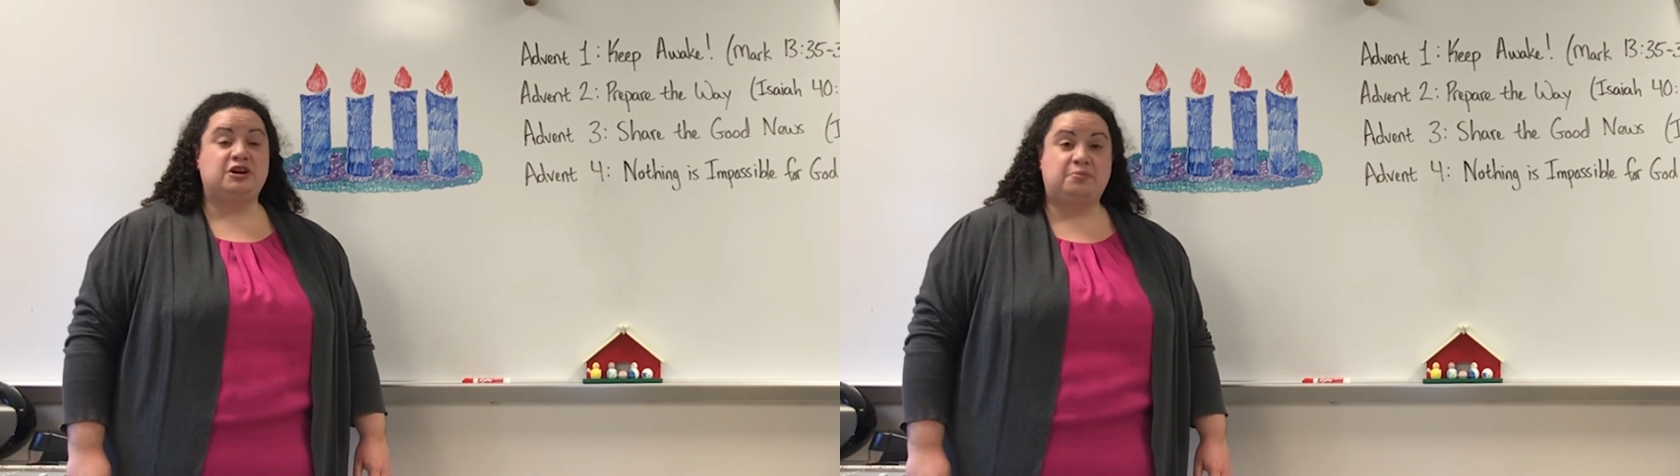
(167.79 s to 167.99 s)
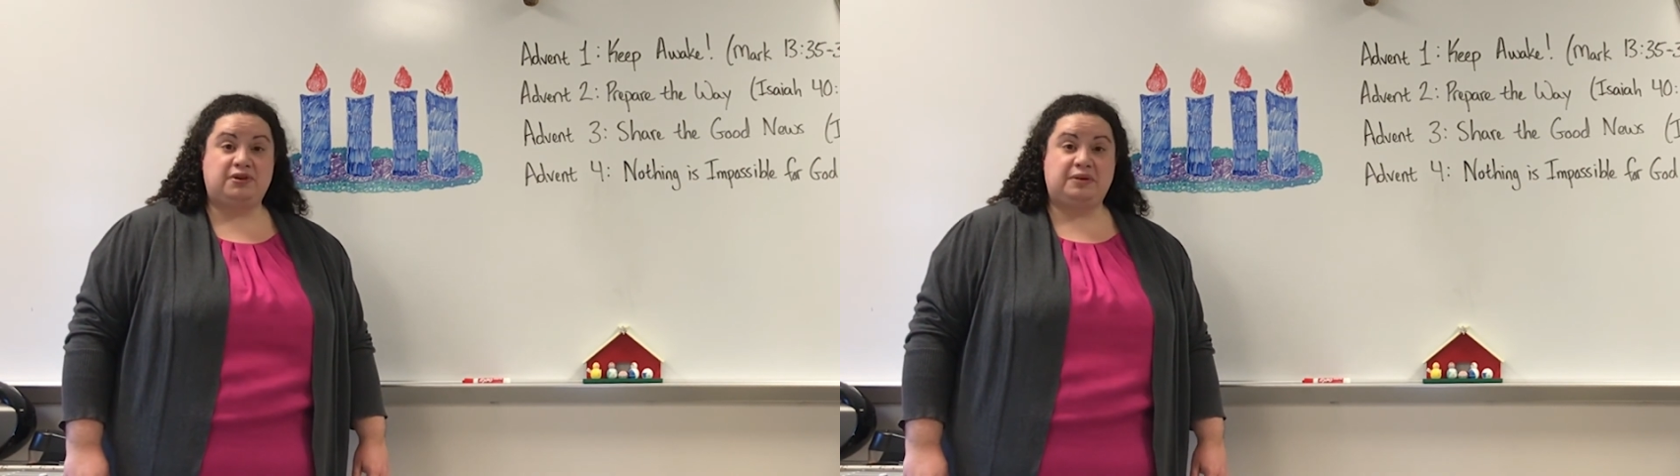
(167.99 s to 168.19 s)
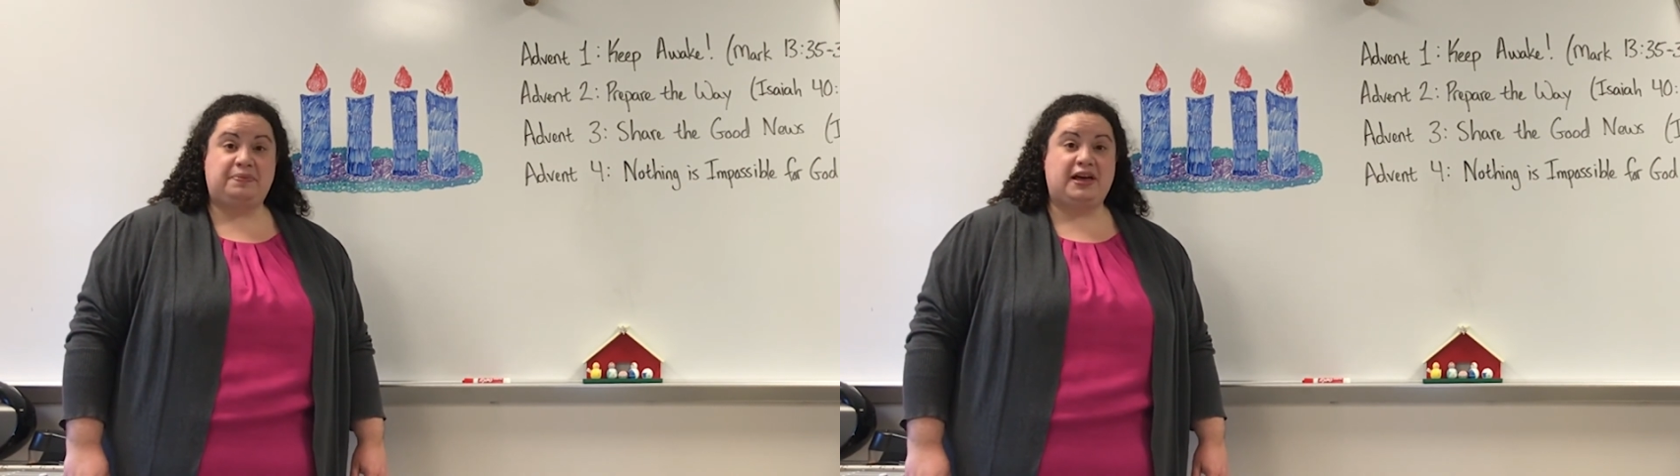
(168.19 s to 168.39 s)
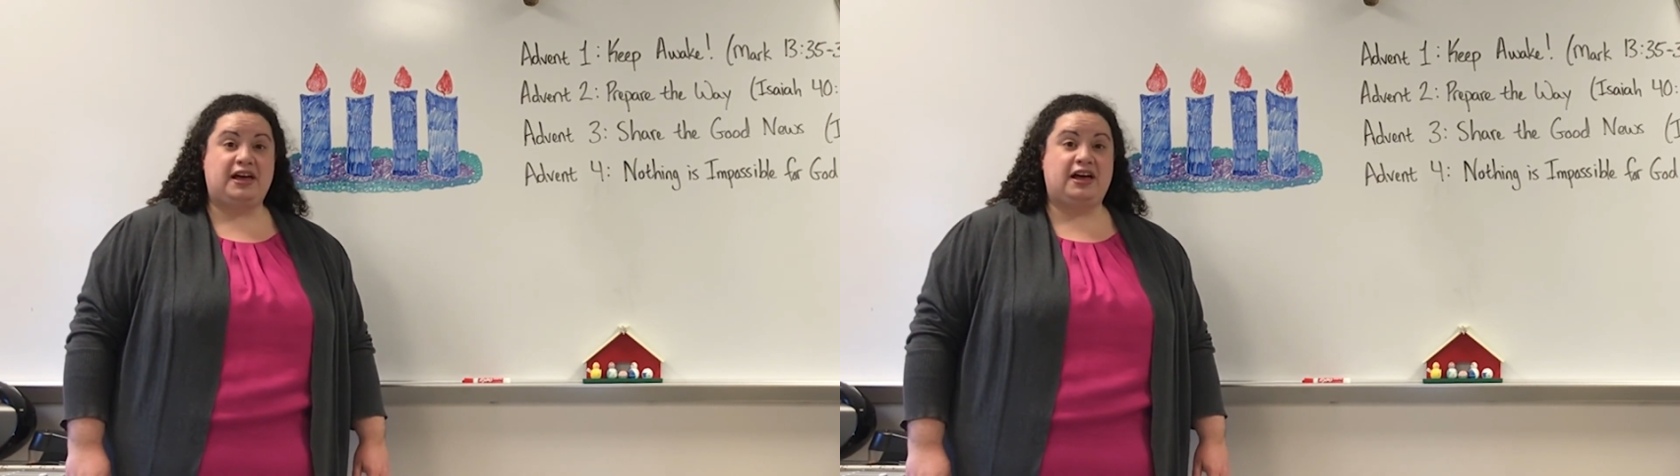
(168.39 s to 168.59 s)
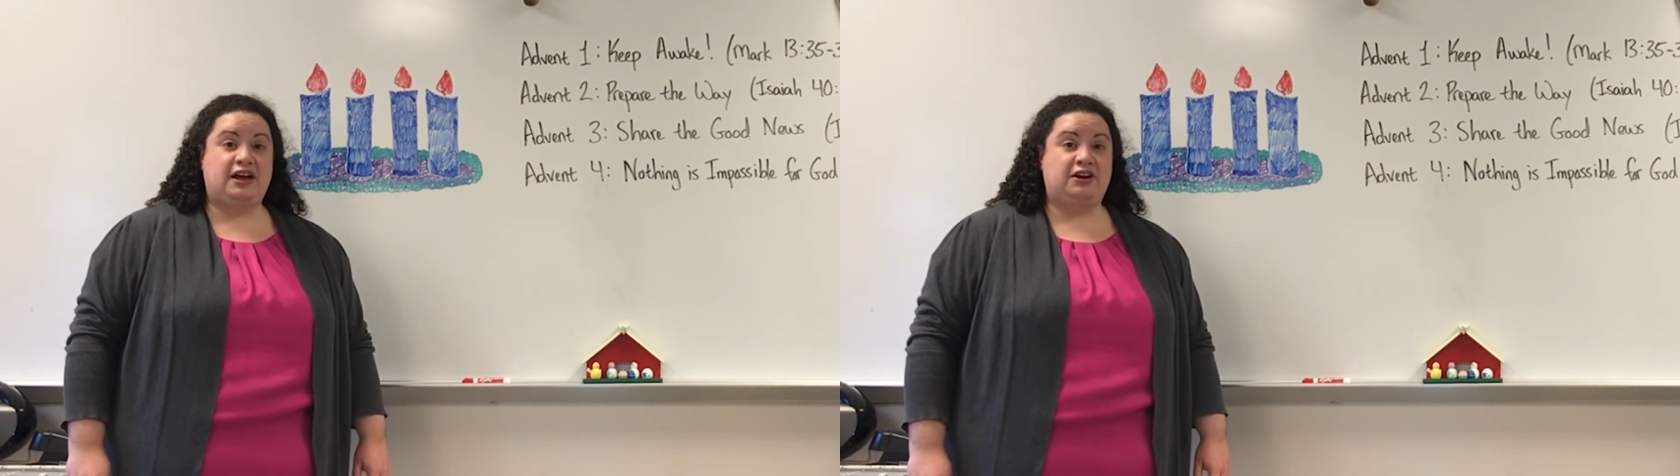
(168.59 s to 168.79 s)

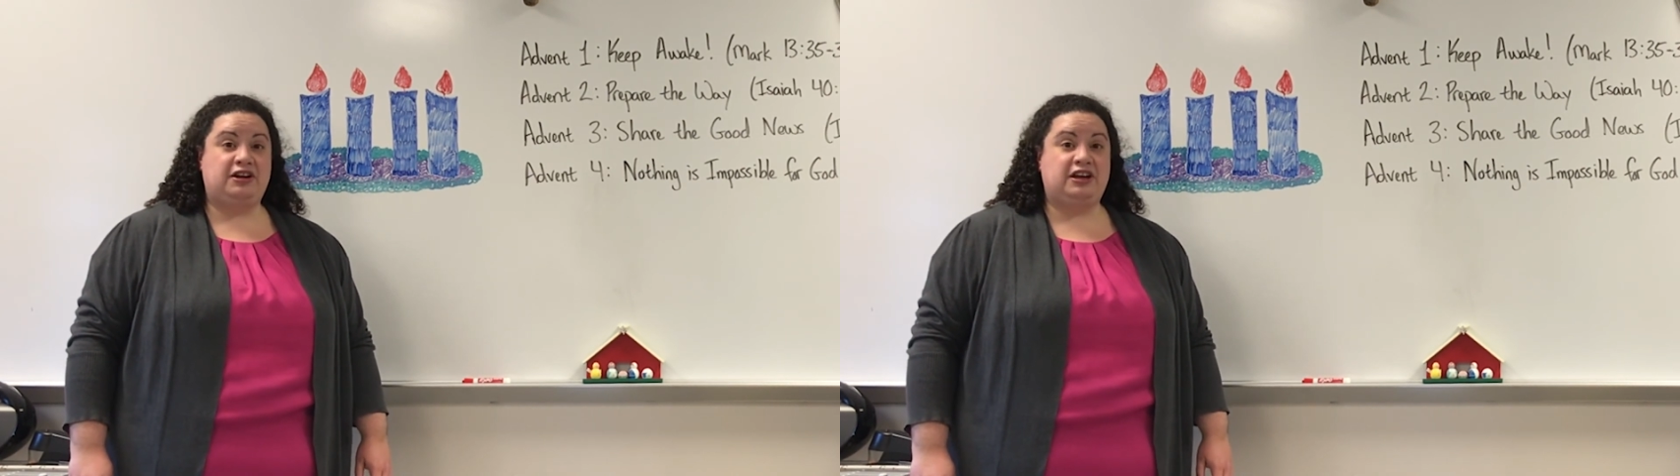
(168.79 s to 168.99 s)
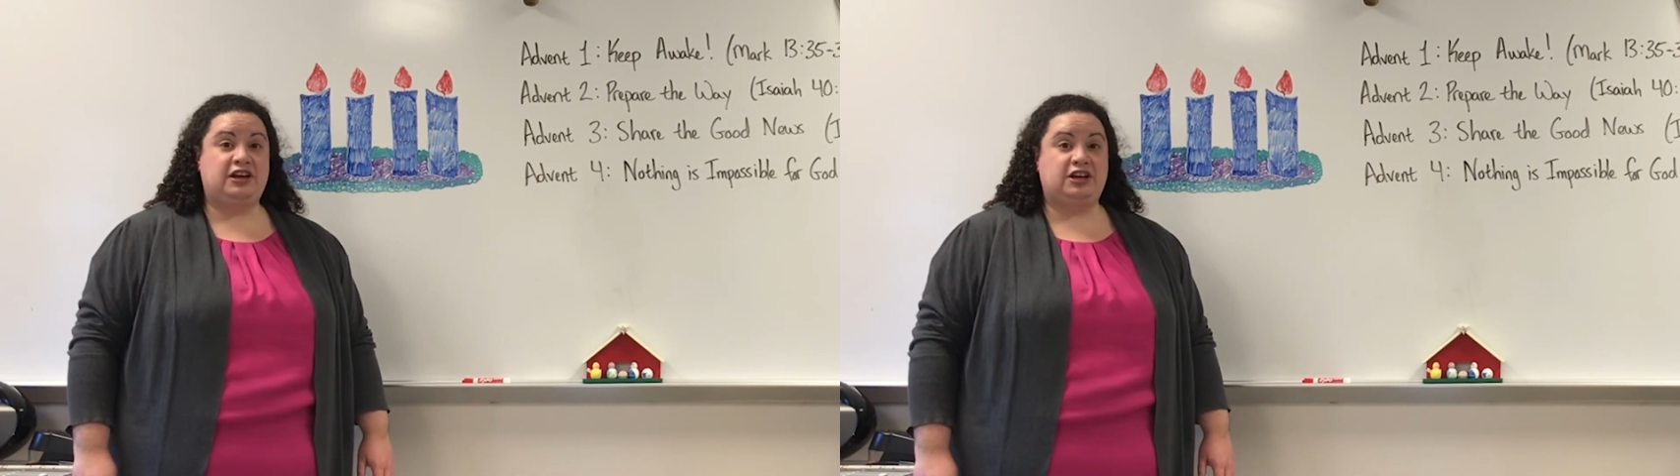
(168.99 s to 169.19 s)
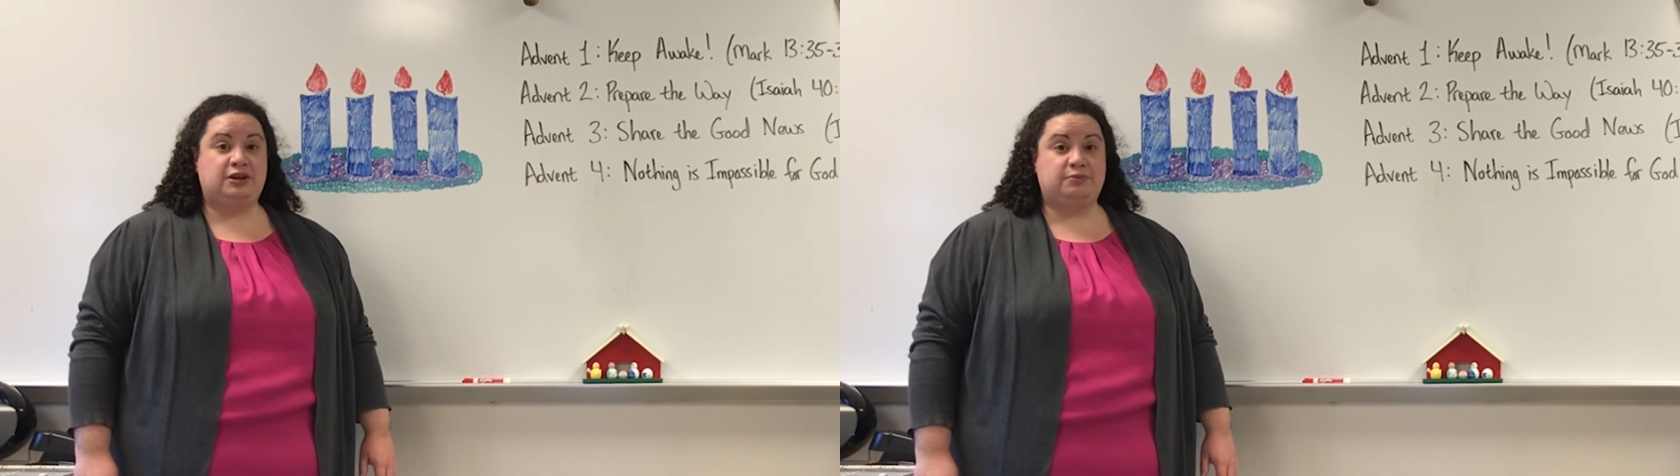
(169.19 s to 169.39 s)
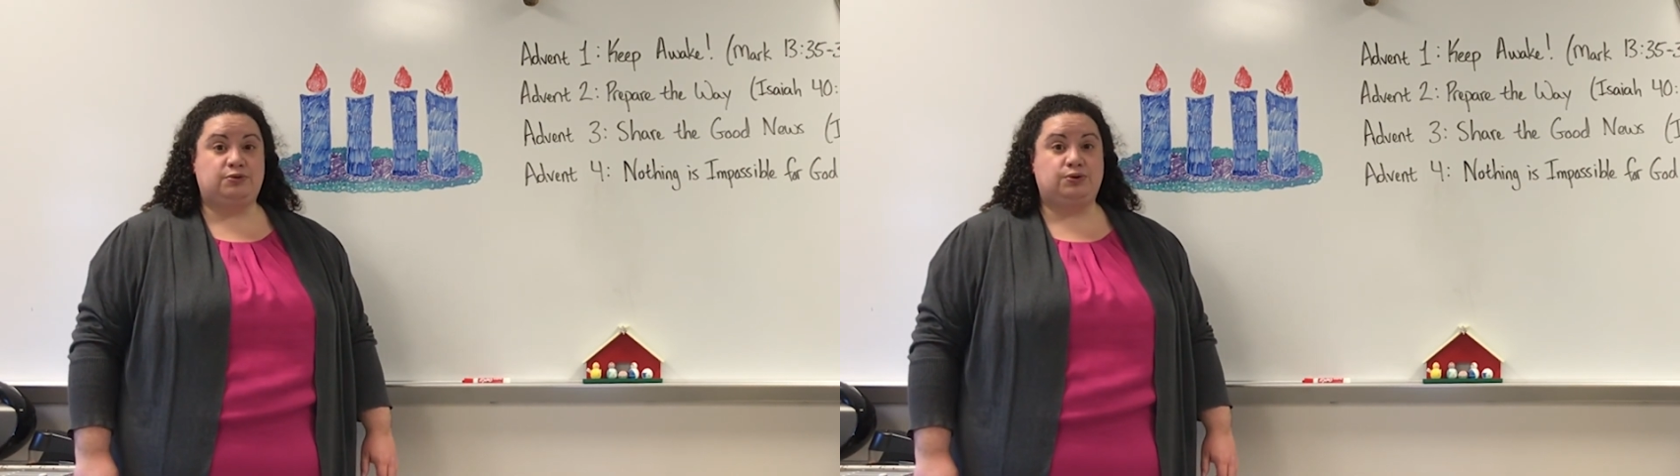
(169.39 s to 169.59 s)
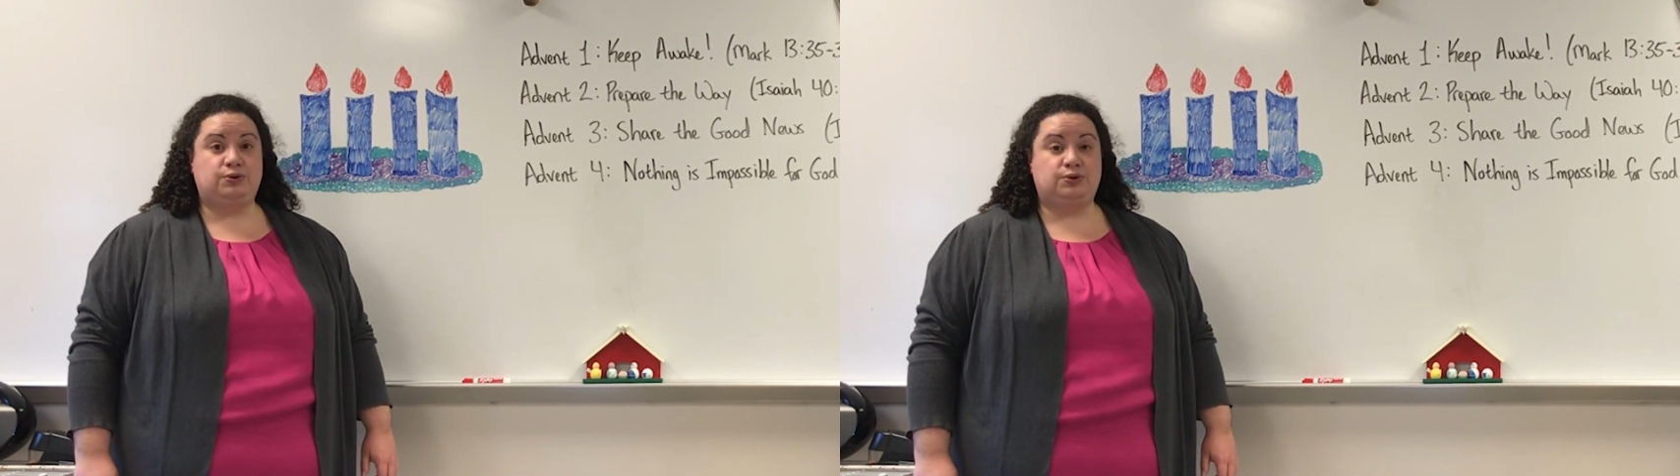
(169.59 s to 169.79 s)
prepare him
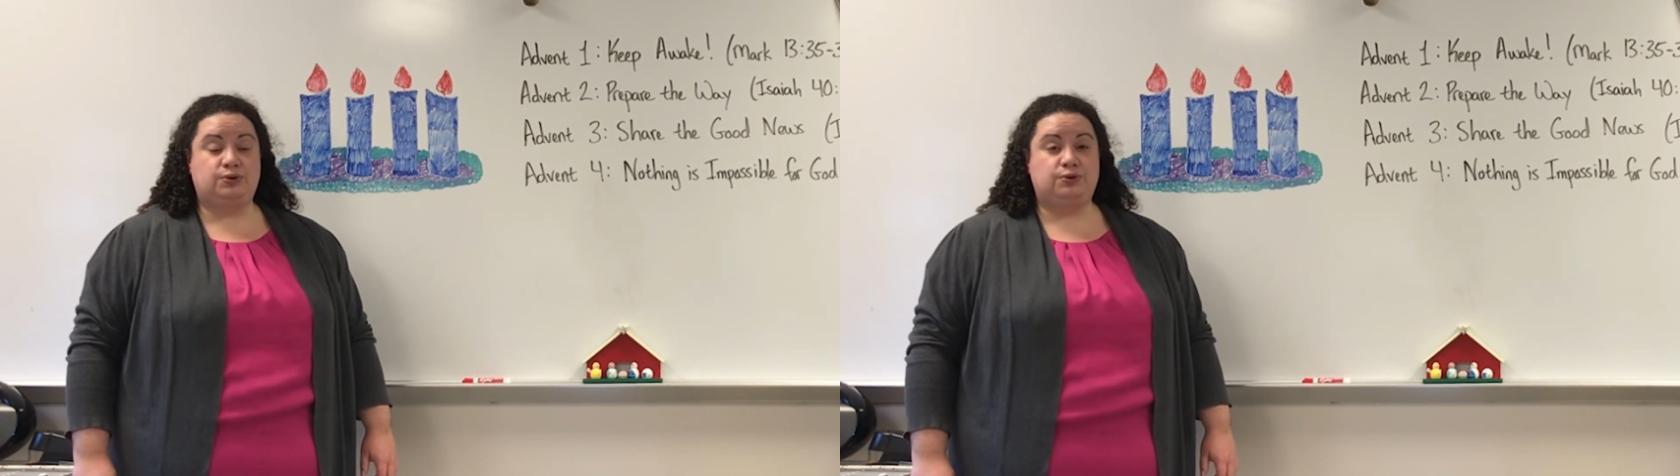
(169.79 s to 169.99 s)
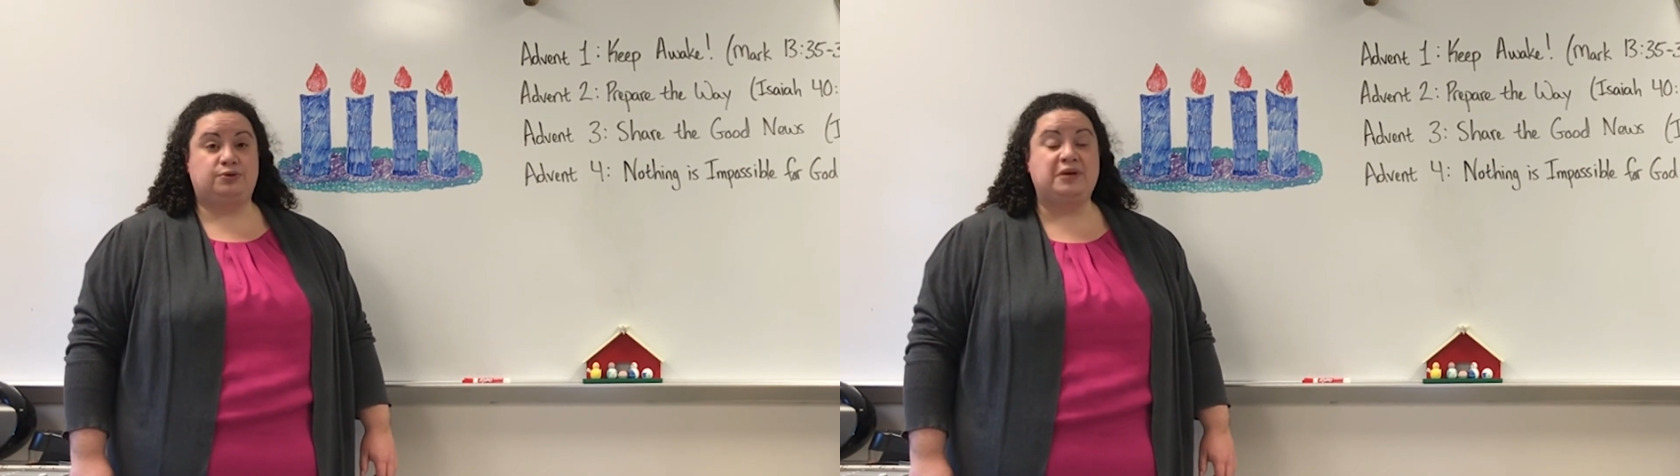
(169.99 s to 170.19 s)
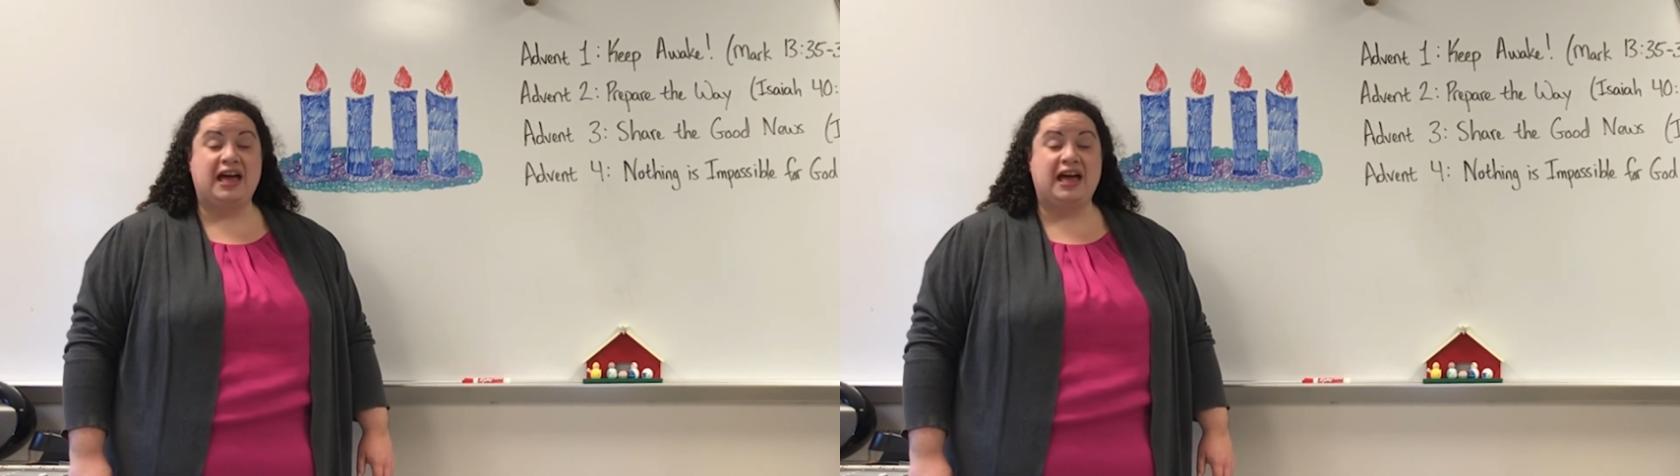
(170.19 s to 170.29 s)
room,